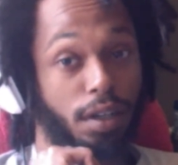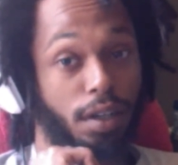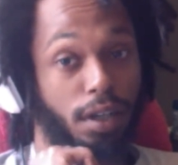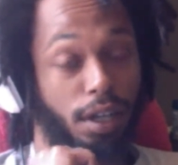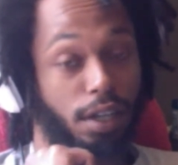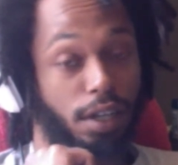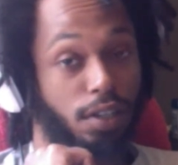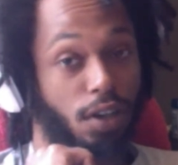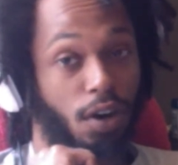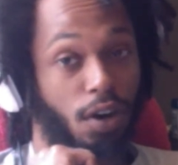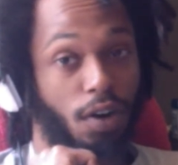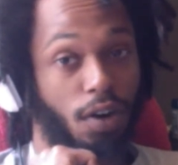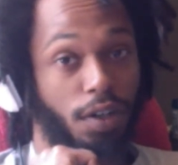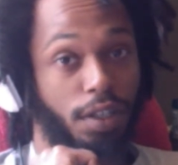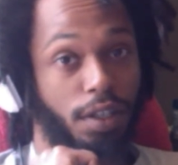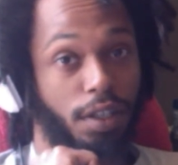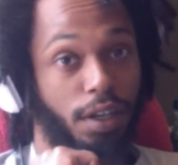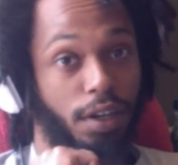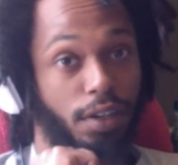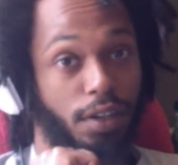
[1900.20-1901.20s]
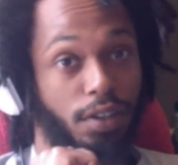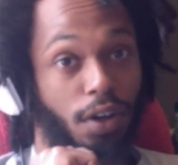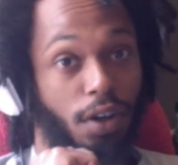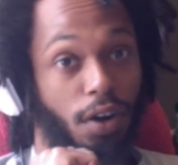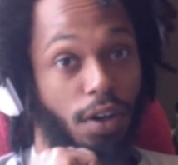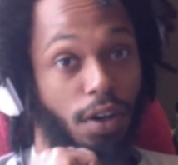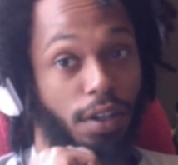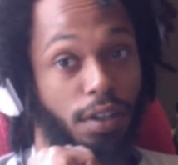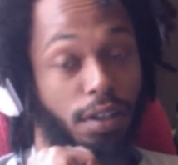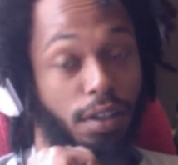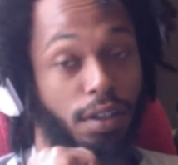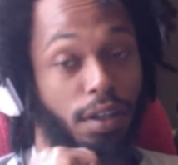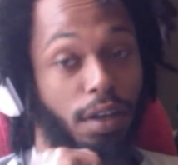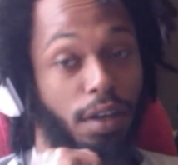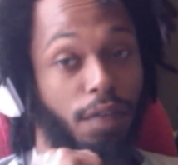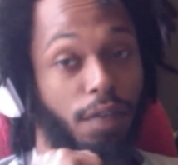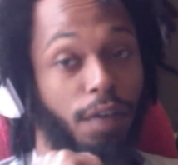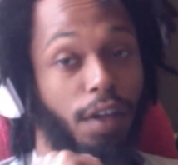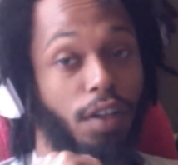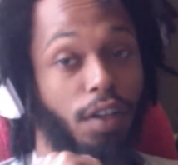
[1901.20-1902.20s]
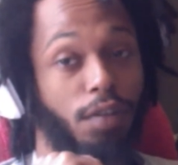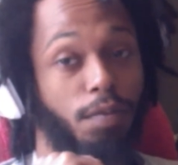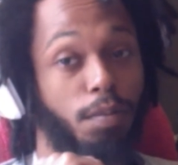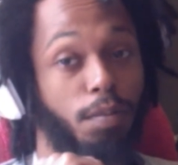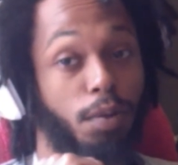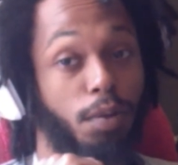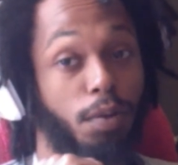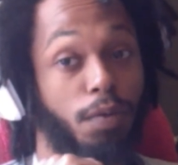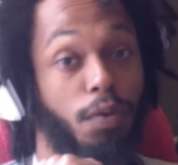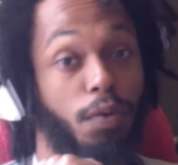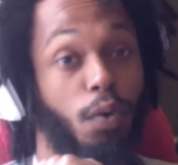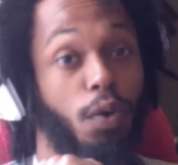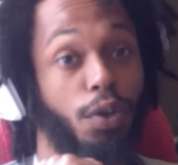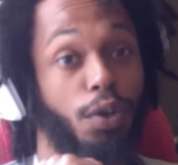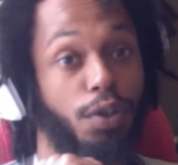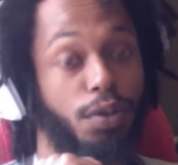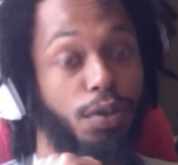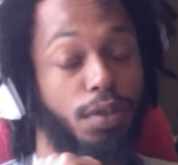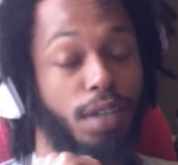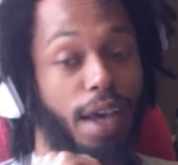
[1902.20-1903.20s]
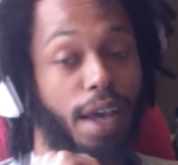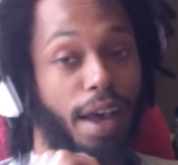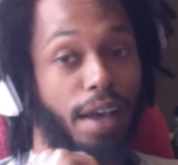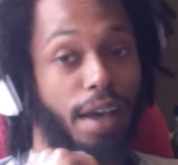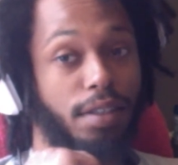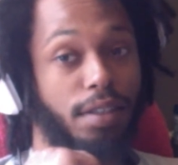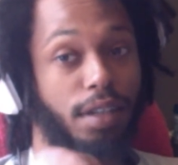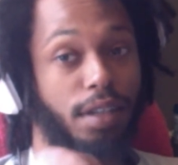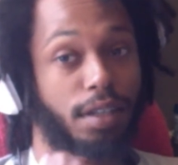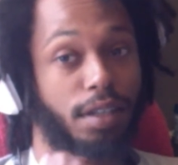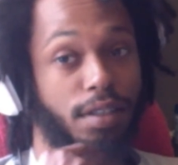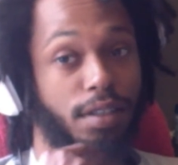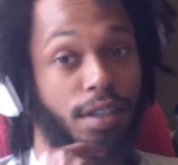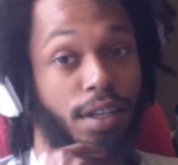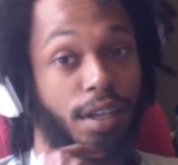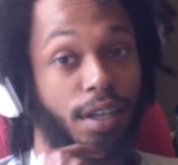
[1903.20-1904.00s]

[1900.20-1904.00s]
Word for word: It's already there, it's already available for you to access